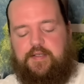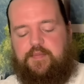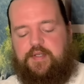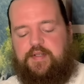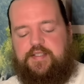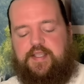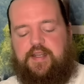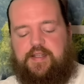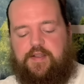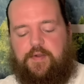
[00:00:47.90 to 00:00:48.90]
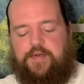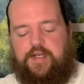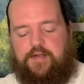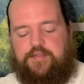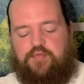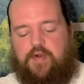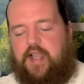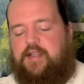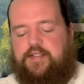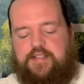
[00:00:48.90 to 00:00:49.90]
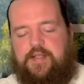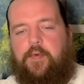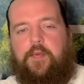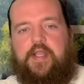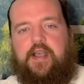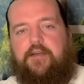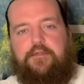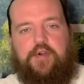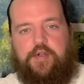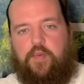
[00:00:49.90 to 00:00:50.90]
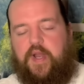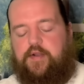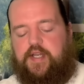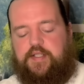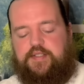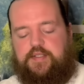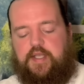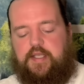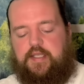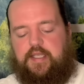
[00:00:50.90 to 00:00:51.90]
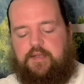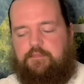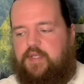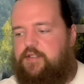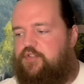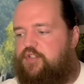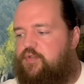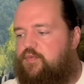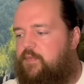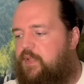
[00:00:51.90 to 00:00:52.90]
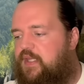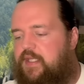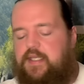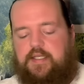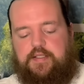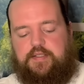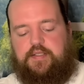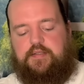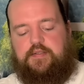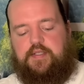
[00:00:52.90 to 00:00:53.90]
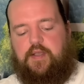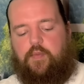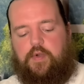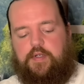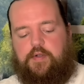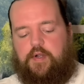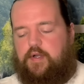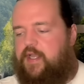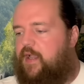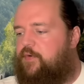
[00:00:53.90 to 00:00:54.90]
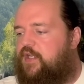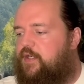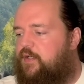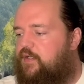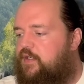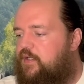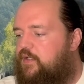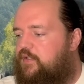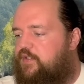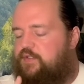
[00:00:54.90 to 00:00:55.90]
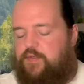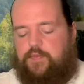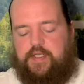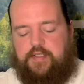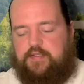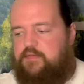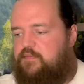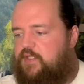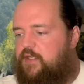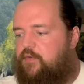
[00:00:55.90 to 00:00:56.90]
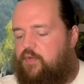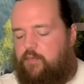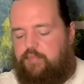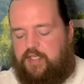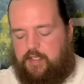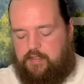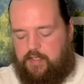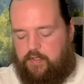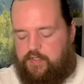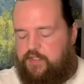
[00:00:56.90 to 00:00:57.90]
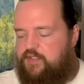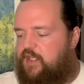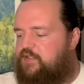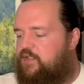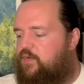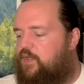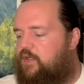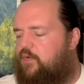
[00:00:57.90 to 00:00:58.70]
But let's get it going here. Let's rock and see what we got for Aquarius in mid-June, please. Let's get one card out here just so we could take a little peek. There it is, nice and quick.